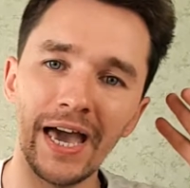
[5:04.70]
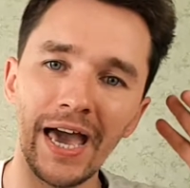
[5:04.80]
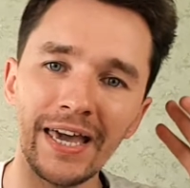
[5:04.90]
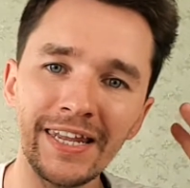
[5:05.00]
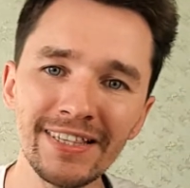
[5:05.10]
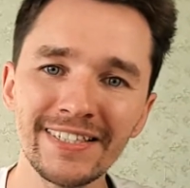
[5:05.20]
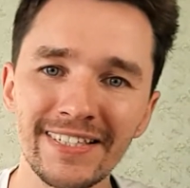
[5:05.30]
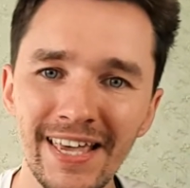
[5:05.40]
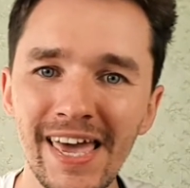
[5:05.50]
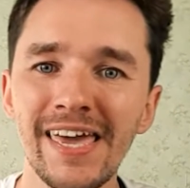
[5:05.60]
an
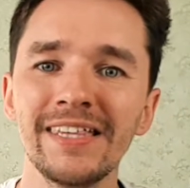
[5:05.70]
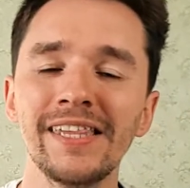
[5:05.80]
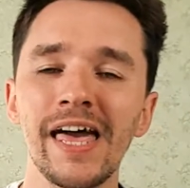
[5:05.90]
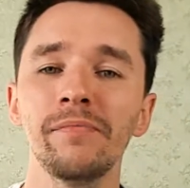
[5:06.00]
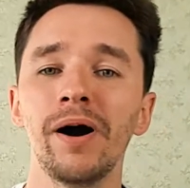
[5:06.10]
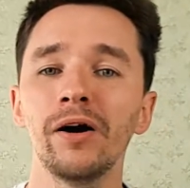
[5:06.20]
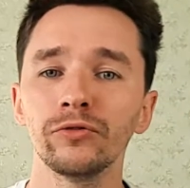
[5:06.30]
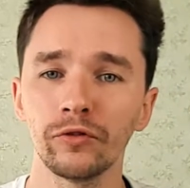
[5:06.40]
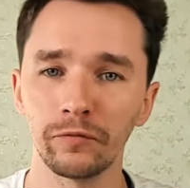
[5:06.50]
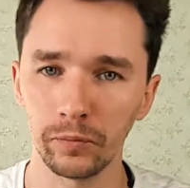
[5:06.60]
insane
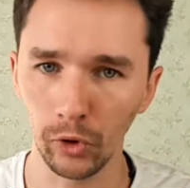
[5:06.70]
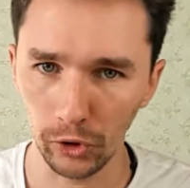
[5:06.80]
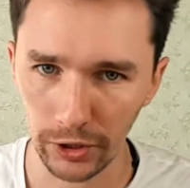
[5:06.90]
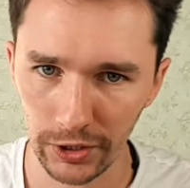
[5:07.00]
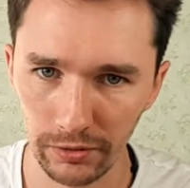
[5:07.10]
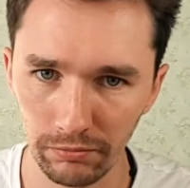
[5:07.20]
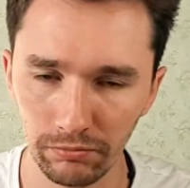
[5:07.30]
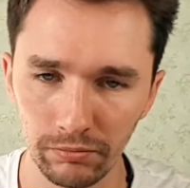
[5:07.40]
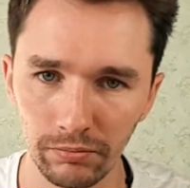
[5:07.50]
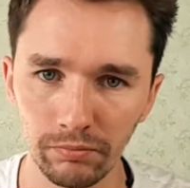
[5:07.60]
amount of products,
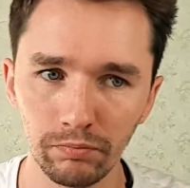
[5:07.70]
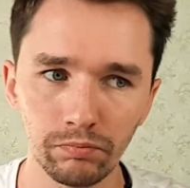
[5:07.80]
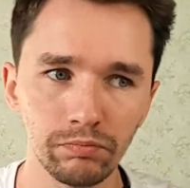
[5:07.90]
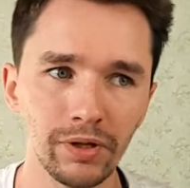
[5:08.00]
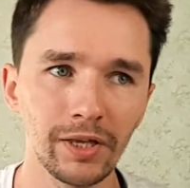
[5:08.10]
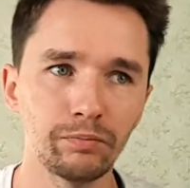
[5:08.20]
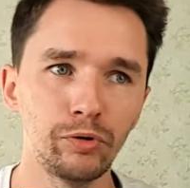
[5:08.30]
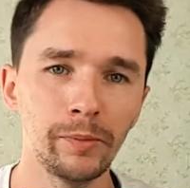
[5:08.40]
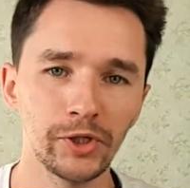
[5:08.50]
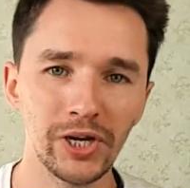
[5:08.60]
like
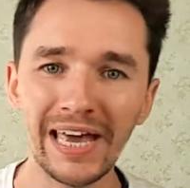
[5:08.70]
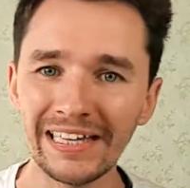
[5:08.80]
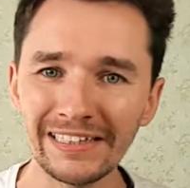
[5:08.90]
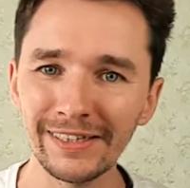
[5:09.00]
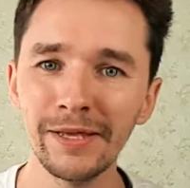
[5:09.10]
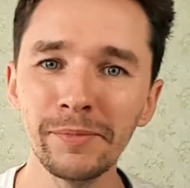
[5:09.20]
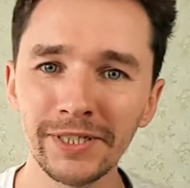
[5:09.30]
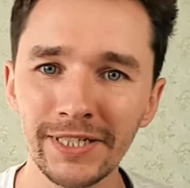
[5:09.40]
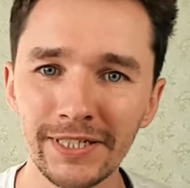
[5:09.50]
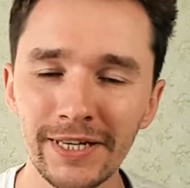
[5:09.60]
pretty much an
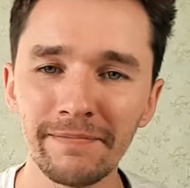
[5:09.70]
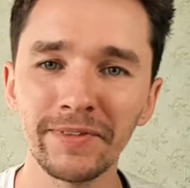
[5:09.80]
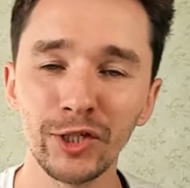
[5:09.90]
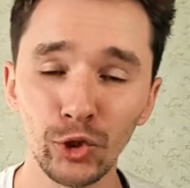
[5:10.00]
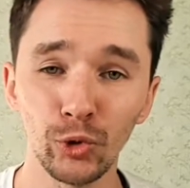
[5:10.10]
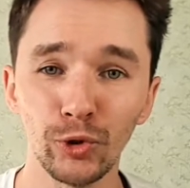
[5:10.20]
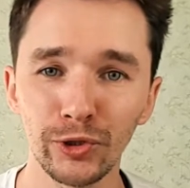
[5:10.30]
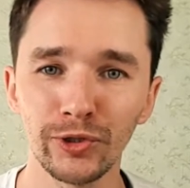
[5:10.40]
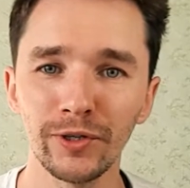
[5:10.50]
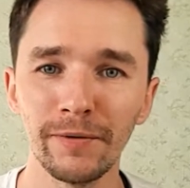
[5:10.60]
unlimited
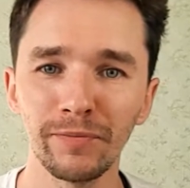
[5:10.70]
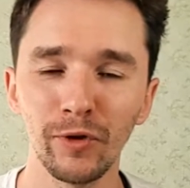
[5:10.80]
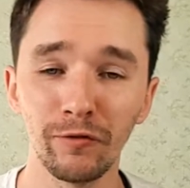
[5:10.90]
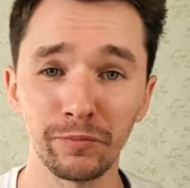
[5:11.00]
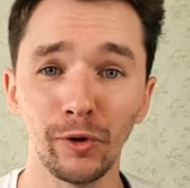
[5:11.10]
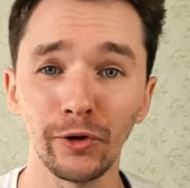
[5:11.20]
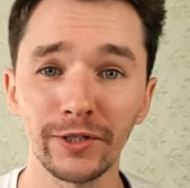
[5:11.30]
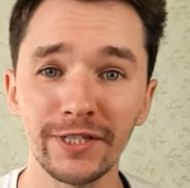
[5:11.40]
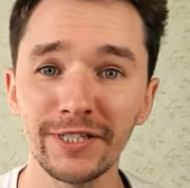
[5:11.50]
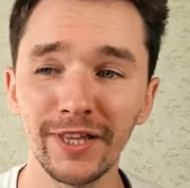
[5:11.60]
source of
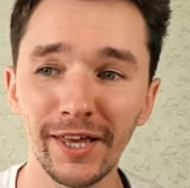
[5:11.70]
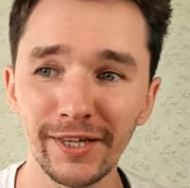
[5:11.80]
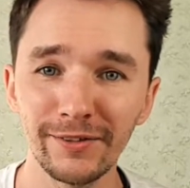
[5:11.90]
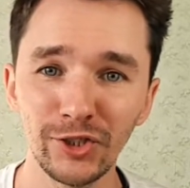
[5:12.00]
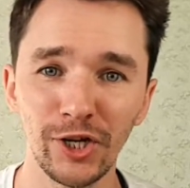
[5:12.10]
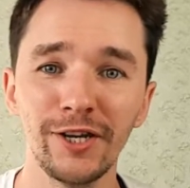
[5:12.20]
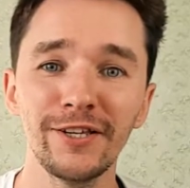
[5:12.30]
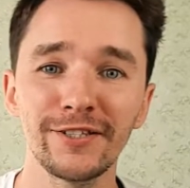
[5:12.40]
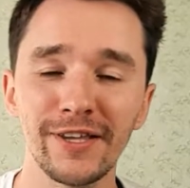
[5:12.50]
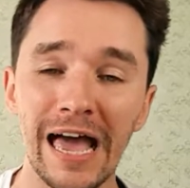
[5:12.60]
products. It's like
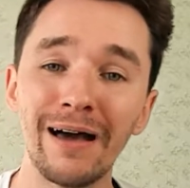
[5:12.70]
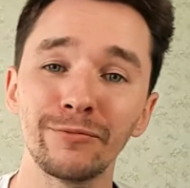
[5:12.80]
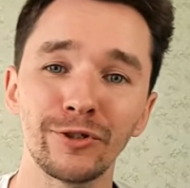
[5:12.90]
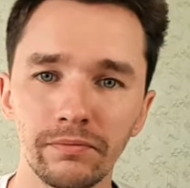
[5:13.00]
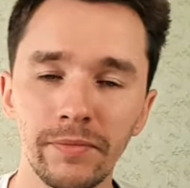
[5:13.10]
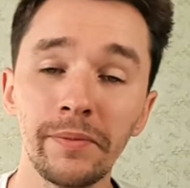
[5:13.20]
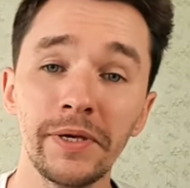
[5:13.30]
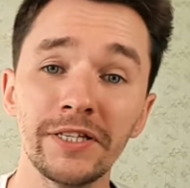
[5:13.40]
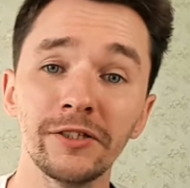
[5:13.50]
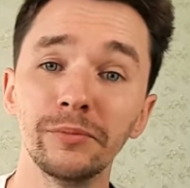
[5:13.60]
Chinese Amazon.
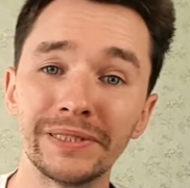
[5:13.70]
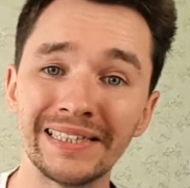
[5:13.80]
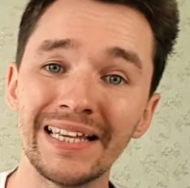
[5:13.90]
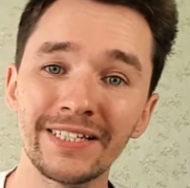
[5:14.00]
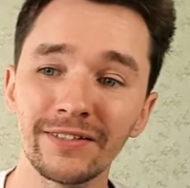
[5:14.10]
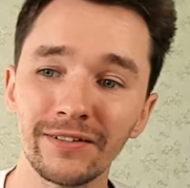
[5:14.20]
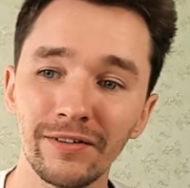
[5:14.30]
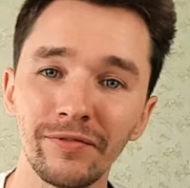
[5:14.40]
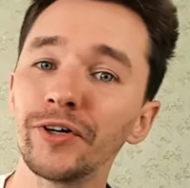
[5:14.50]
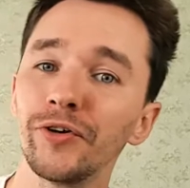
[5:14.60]
Maybe it's a little bit less
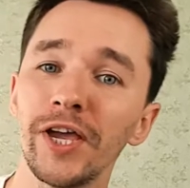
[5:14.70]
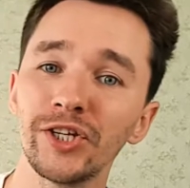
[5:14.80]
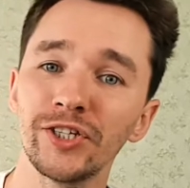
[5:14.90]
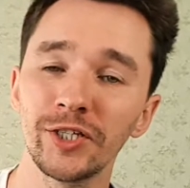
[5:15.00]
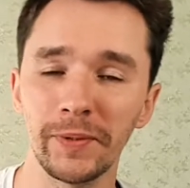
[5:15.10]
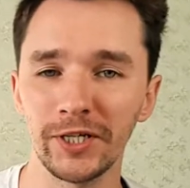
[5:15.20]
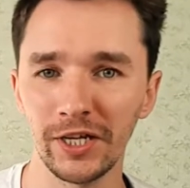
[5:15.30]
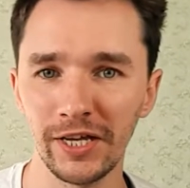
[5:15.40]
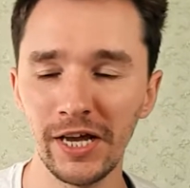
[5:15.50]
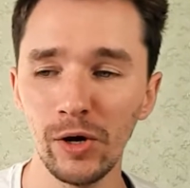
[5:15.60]
variation,
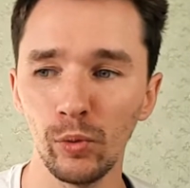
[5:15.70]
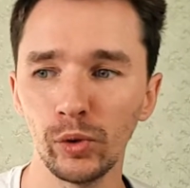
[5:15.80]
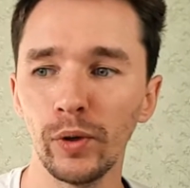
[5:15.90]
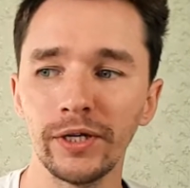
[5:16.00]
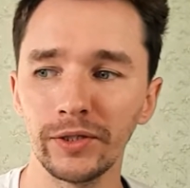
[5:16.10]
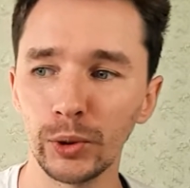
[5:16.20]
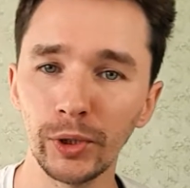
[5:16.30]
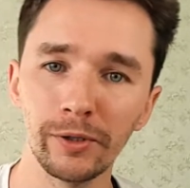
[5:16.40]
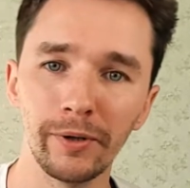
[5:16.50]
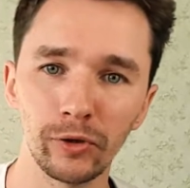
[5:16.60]
especially when we're
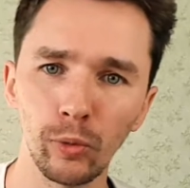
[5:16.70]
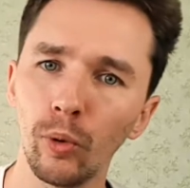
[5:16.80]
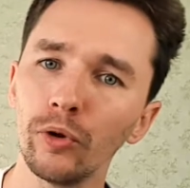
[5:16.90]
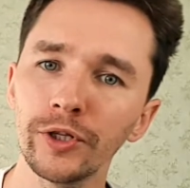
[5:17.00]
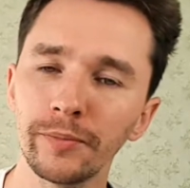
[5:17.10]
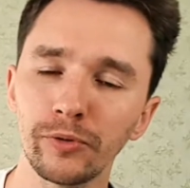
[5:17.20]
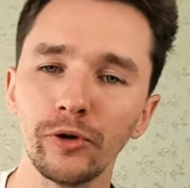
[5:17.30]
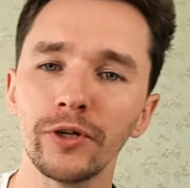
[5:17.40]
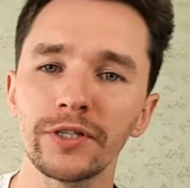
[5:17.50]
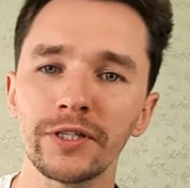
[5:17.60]
talking about quality
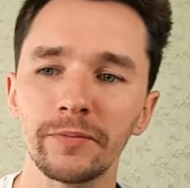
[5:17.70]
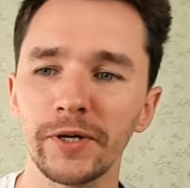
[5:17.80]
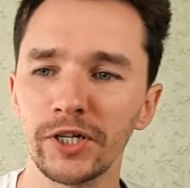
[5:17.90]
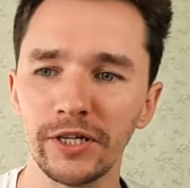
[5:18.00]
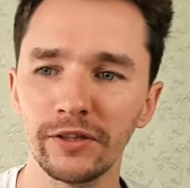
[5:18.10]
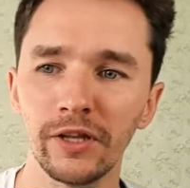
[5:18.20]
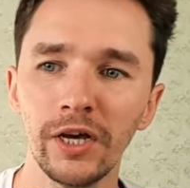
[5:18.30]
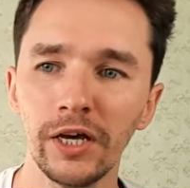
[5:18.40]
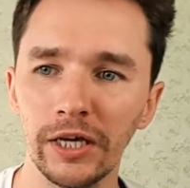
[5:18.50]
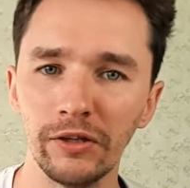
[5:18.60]
products, especially in,
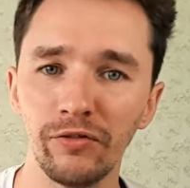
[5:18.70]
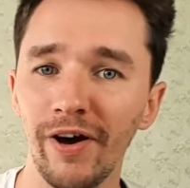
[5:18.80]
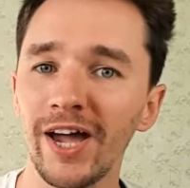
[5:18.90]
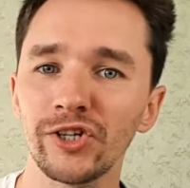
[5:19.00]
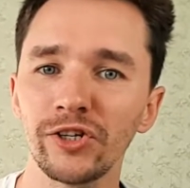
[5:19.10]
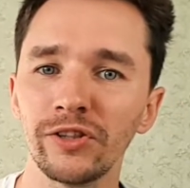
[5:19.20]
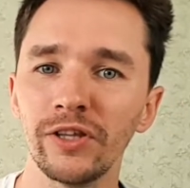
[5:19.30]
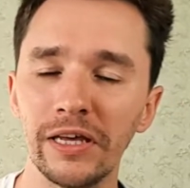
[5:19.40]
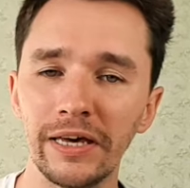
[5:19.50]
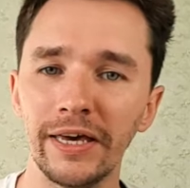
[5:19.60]
in
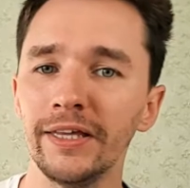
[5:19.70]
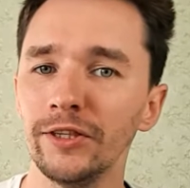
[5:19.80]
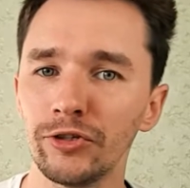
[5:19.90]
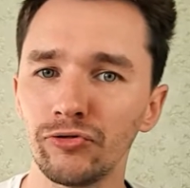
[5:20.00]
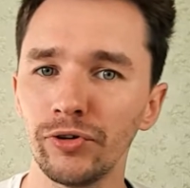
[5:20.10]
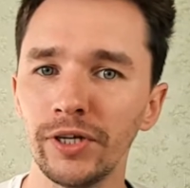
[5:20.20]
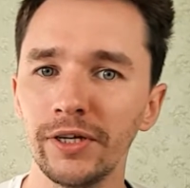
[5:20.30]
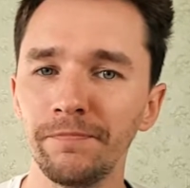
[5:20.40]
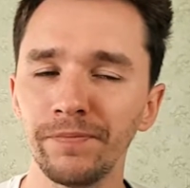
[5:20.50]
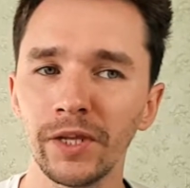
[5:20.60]
fashion
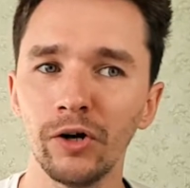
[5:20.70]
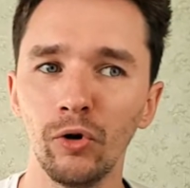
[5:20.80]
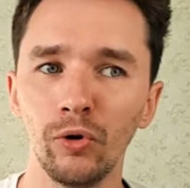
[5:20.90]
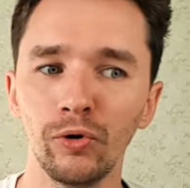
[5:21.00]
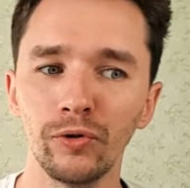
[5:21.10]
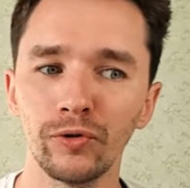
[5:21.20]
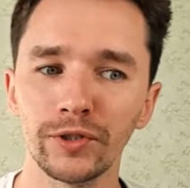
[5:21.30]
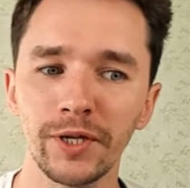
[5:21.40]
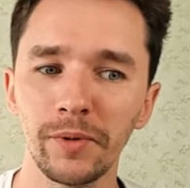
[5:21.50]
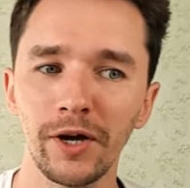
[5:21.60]
industry or
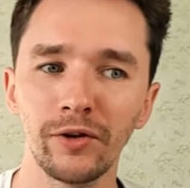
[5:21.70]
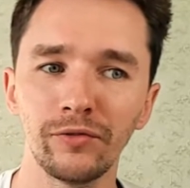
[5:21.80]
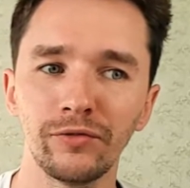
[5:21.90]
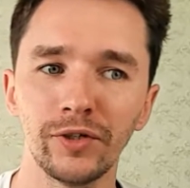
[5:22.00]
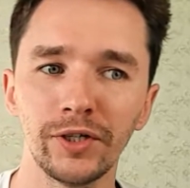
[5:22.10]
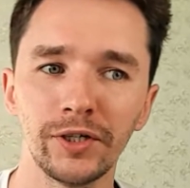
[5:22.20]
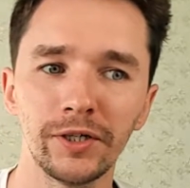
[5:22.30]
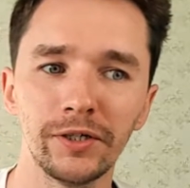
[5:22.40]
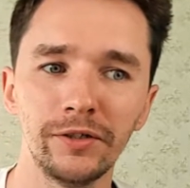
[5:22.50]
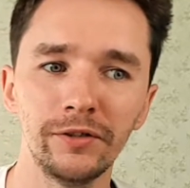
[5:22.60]
some kind of
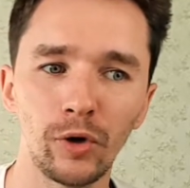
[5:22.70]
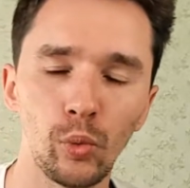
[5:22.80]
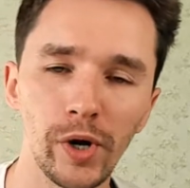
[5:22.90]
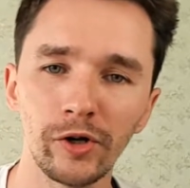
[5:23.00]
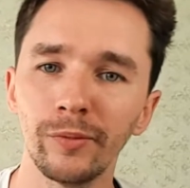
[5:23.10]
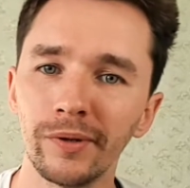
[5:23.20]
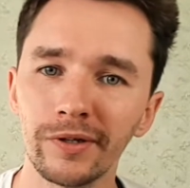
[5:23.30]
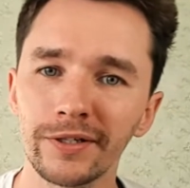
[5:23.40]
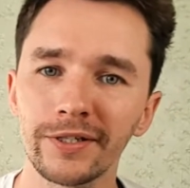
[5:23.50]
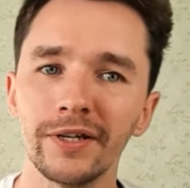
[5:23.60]
uh, you know
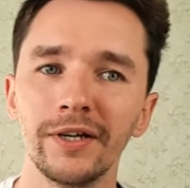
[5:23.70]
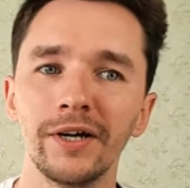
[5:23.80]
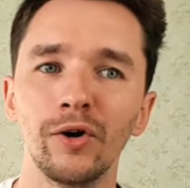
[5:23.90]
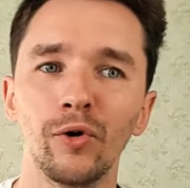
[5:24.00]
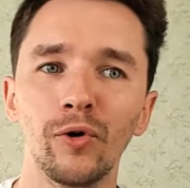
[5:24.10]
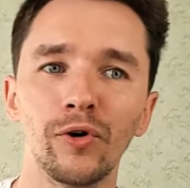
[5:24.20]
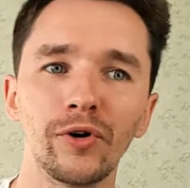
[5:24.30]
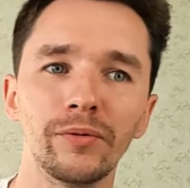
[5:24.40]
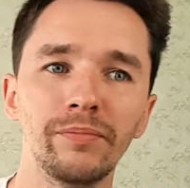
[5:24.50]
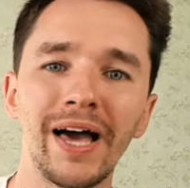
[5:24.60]
wearables
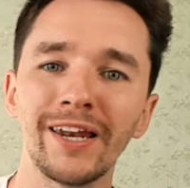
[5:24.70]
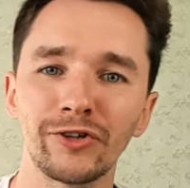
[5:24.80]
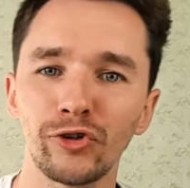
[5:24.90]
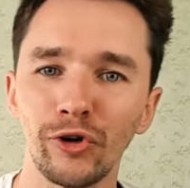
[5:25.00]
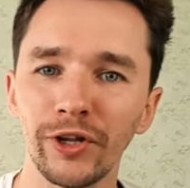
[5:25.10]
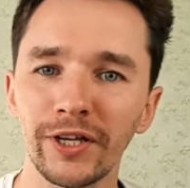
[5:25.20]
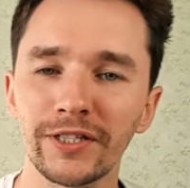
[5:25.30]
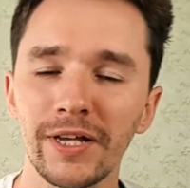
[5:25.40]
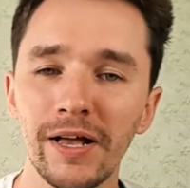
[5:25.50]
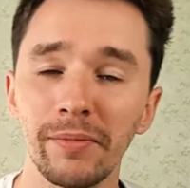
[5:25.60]
or electronics.